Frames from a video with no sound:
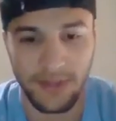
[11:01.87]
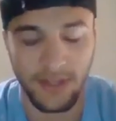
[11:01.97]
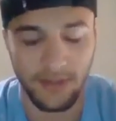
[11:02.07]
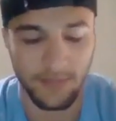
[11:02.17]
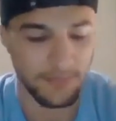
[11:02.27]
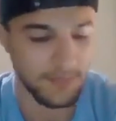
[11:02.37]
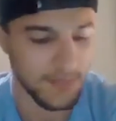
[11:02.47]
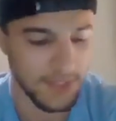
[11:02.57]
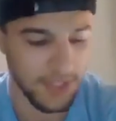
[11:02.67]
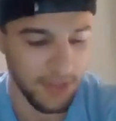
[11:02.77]
Um,
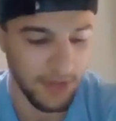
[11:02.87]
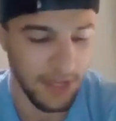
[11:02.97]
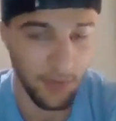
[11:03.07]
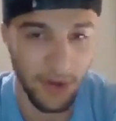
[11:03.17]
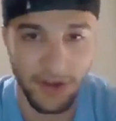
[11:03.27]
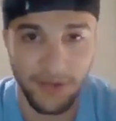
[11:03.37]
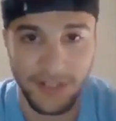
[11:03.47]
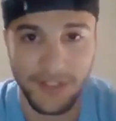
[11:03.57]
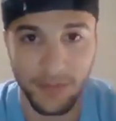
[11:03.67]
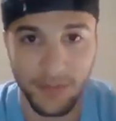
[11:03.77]
so I wanted to
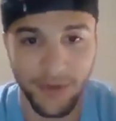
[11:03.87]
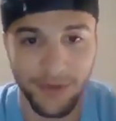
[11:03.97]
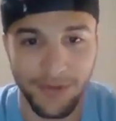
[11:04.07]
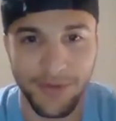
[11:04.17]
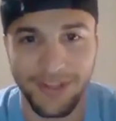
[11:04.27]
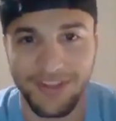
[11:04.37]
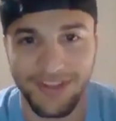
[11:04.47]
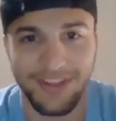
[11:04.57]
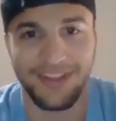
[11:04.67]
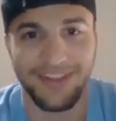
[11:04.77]
wrestle them both, but
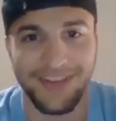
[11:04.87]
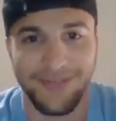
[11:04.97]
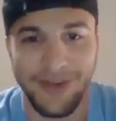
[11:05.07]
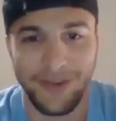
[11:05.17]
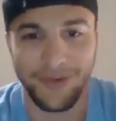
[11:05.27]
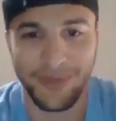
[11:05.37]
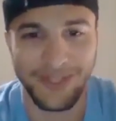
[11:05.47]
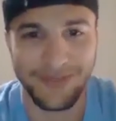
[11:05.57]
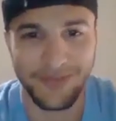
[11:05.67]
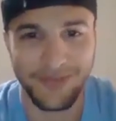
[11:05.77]
they found a
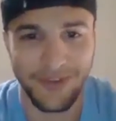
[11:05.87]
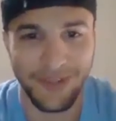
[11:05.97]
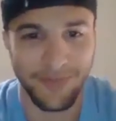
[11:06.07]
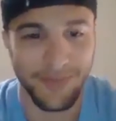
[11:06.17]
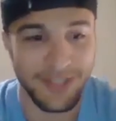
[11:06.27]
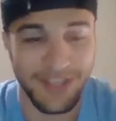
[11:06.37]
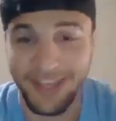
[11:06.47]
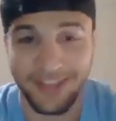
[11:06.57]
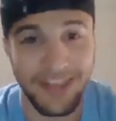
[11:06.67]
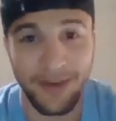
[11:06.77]
replacement for him. But
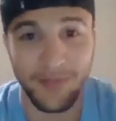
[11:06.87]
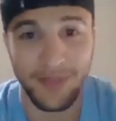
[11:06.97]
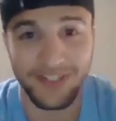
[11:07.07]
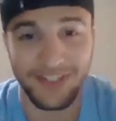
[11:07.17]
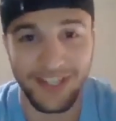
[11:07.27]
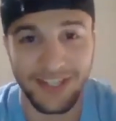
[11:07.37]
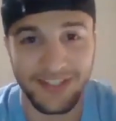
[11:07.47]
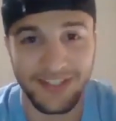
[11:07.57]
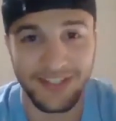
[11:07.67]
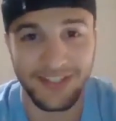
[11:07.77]
yeah, that would be a
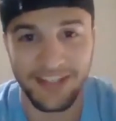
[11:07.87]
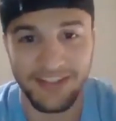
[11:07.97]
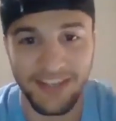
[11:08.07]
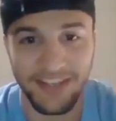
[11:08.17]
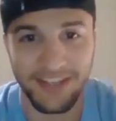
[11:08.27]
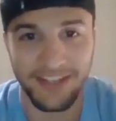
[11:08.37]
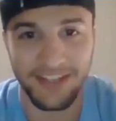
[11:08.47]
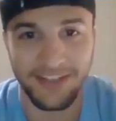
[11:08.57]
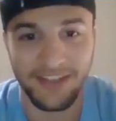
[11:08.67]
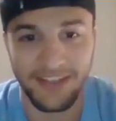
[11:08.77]
that's that's a sick idea,
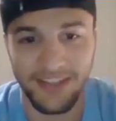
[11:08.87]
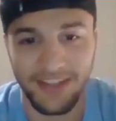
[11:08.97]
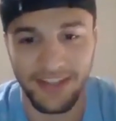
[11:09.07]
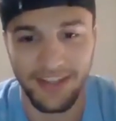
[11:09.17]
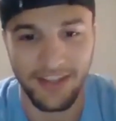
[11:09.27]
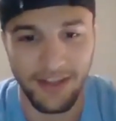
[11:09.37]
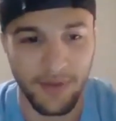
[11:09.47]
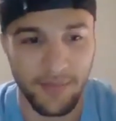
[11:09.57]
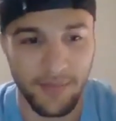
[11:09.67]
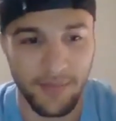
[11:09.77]
and
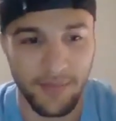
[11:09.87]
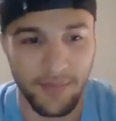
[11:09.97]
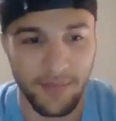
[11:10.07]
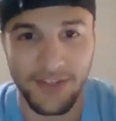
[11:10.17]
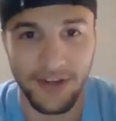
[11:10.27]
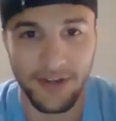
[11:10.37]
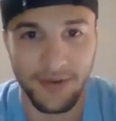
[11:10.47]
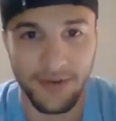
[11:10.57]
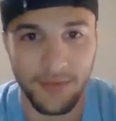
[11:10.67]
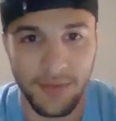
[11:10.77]
um, maybe next
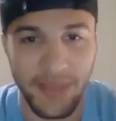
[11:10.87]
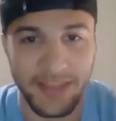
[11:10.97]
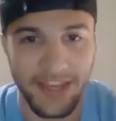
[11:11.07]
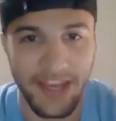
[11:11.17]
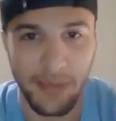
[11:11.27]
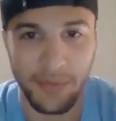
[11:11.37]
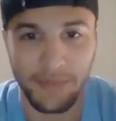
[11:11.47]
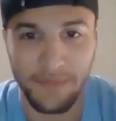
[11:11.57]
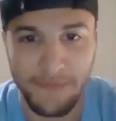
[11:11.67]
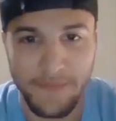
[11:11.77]
card can make that happen.